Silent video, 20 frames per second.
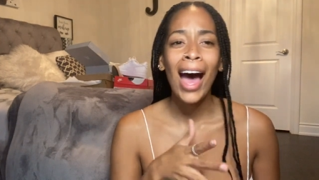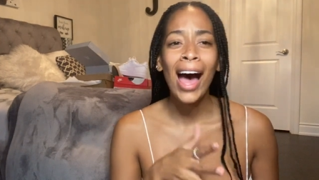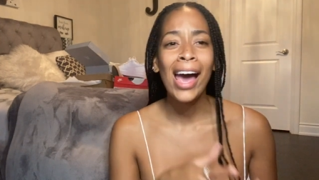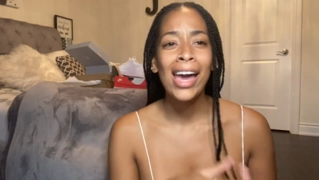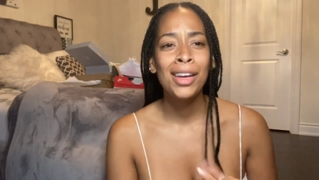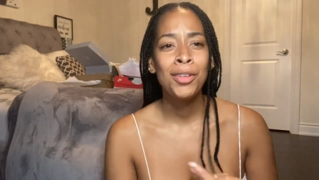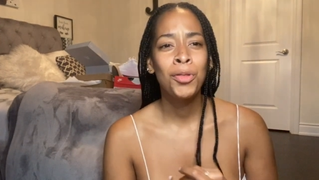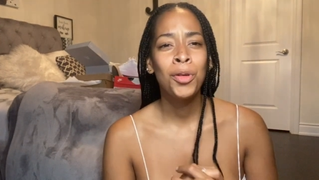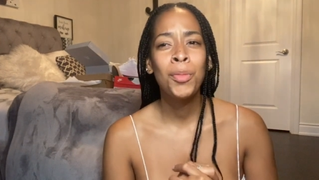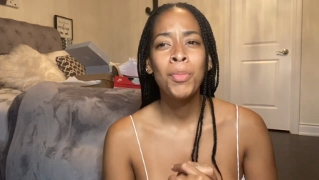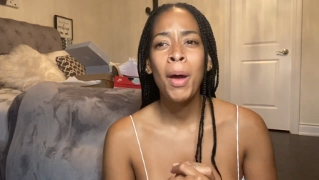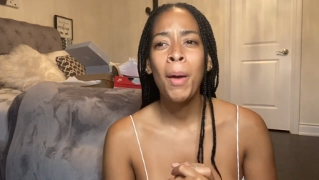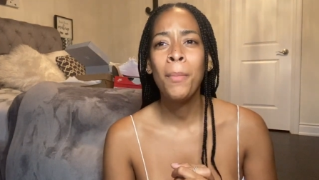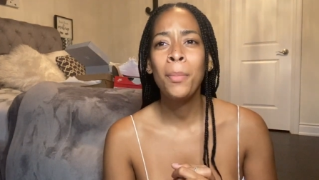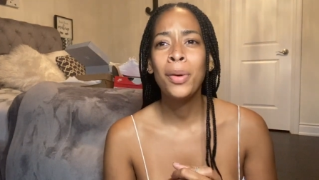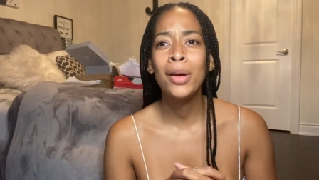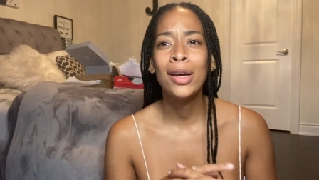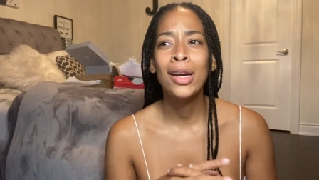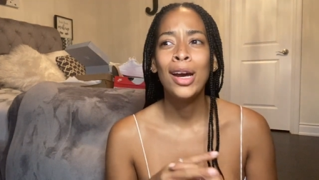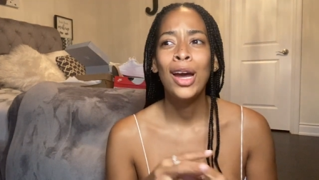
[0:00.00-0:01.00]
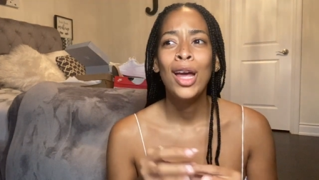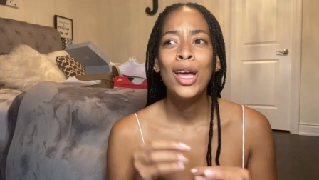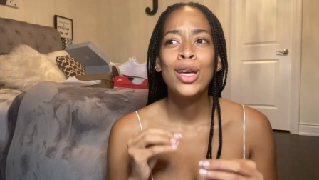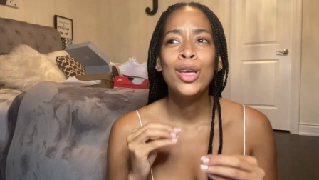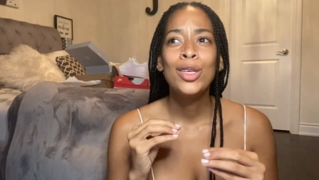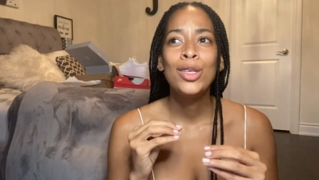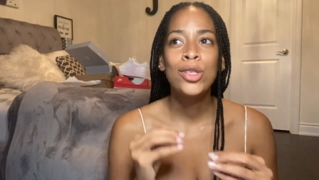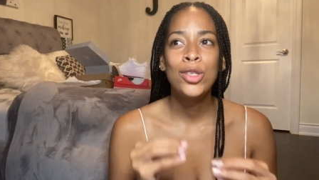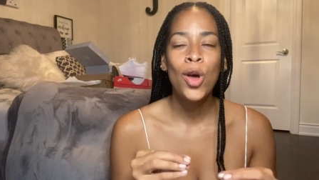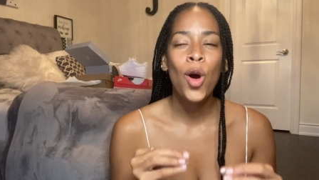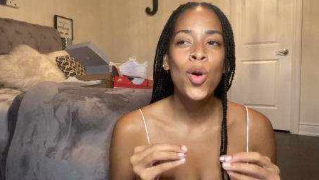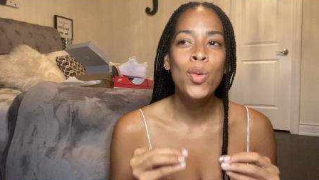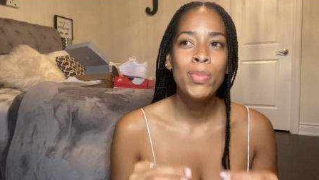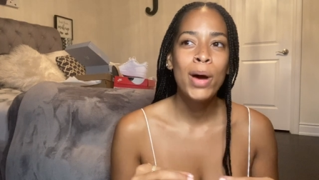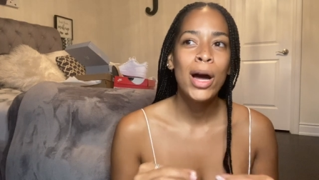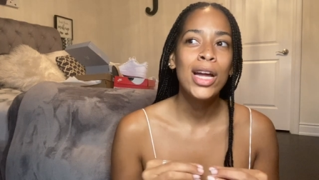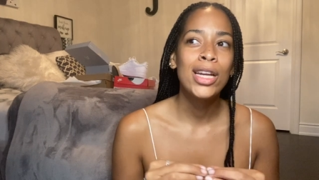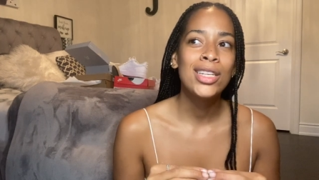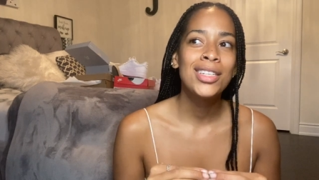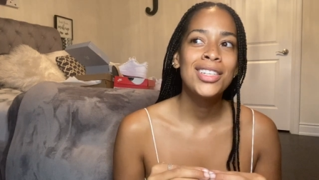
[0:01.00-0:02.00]
I remember so
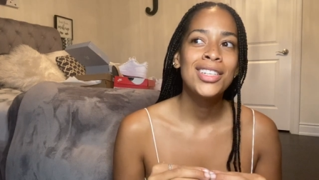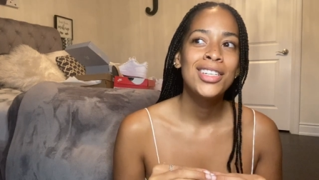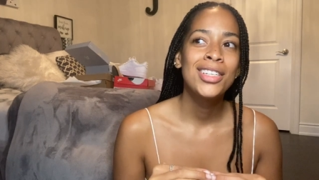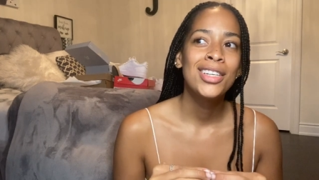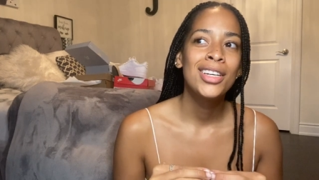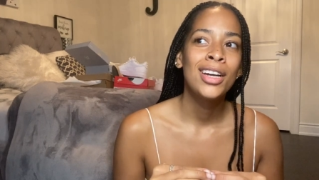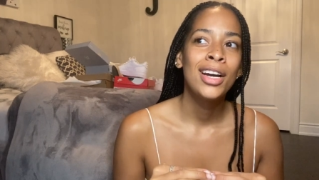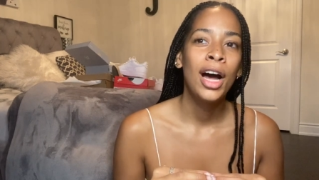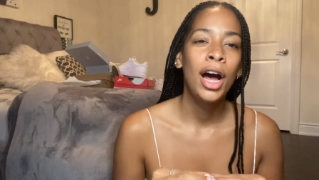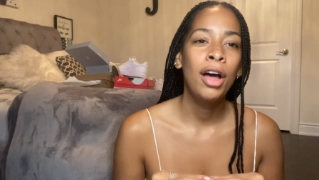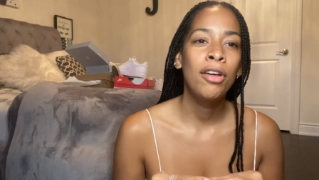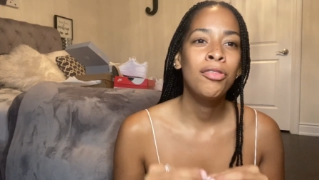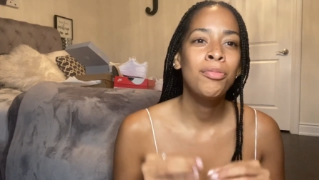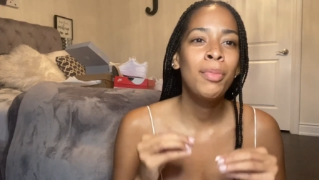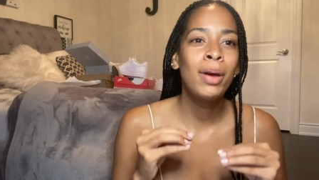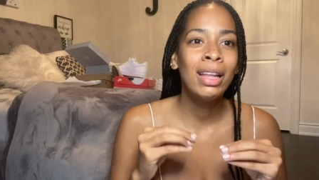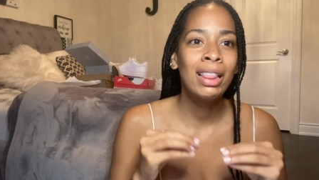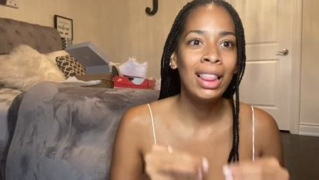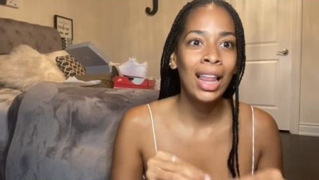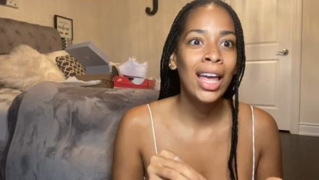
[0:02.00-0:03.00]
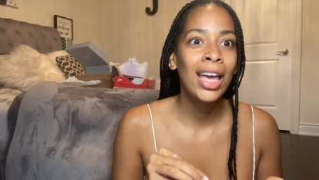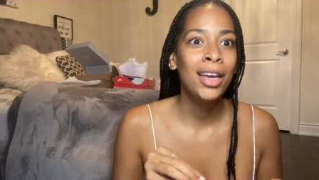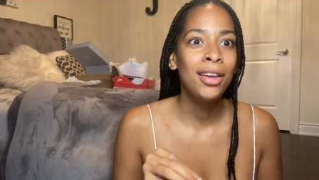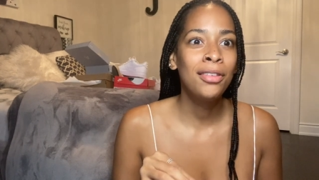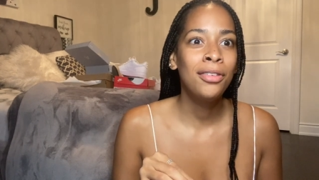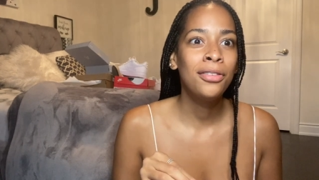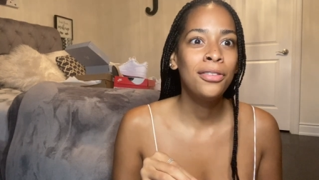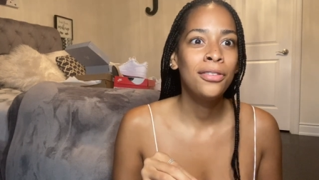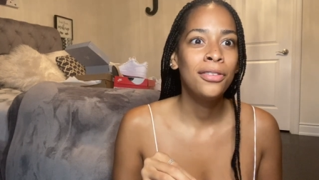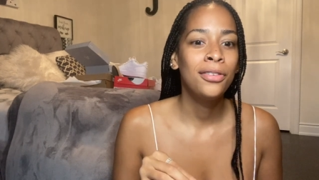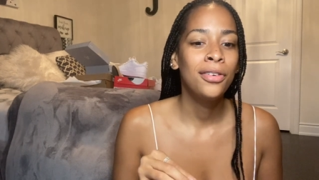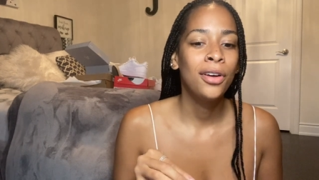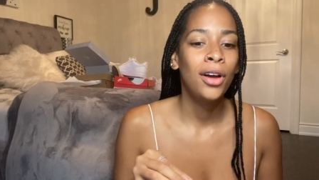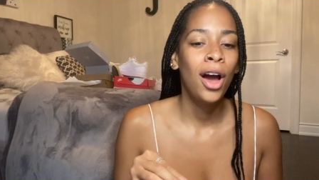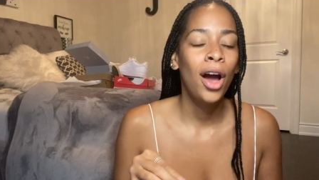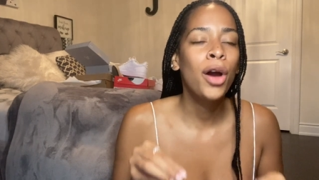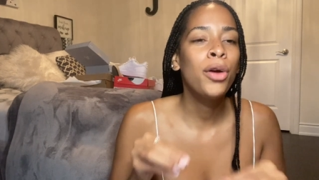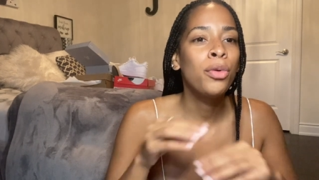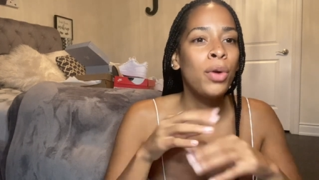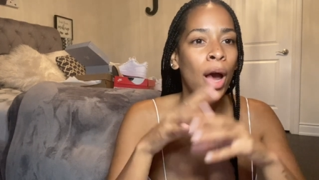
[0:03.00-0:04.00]
much of my life
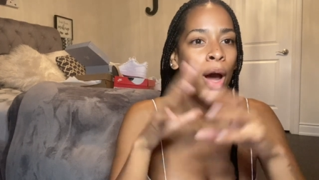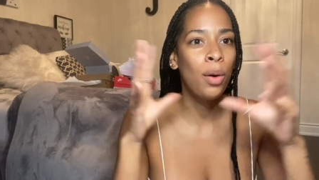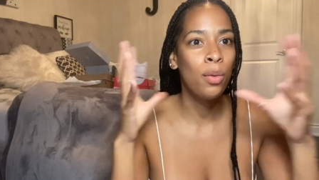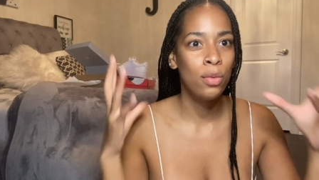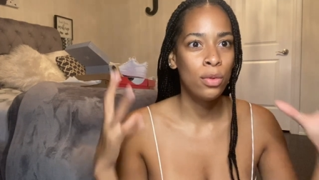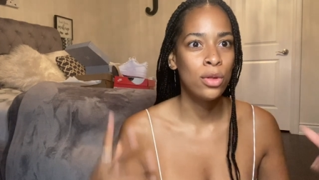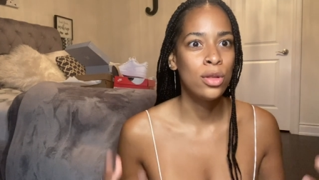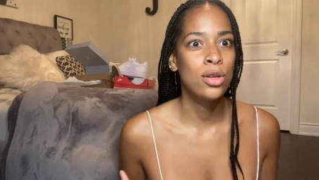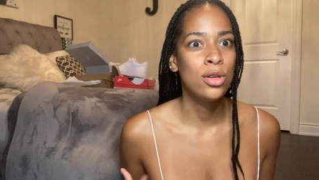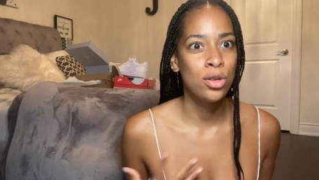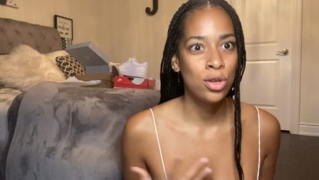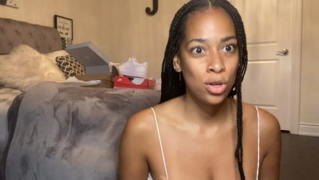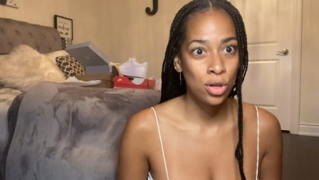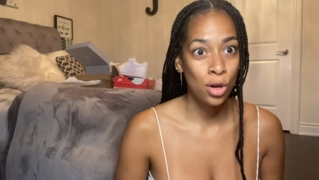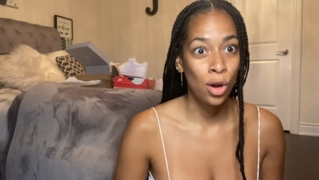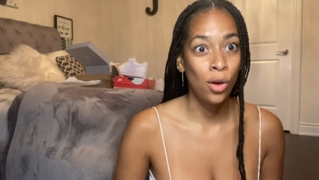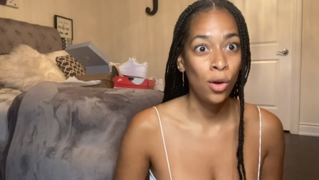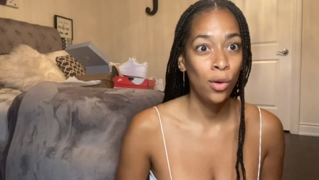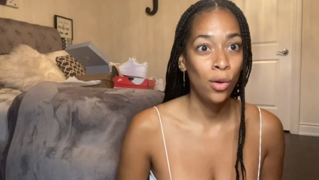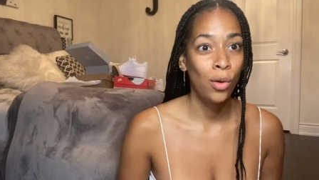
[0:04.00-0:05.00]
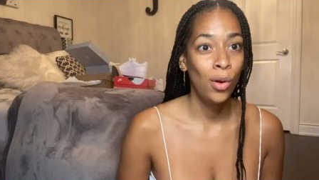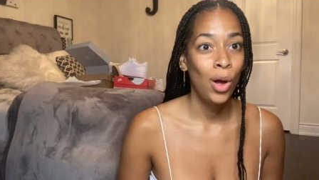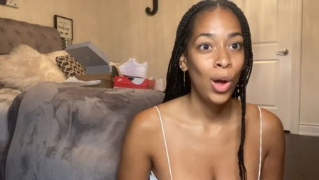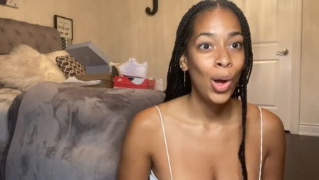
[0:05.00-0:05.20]
around this show.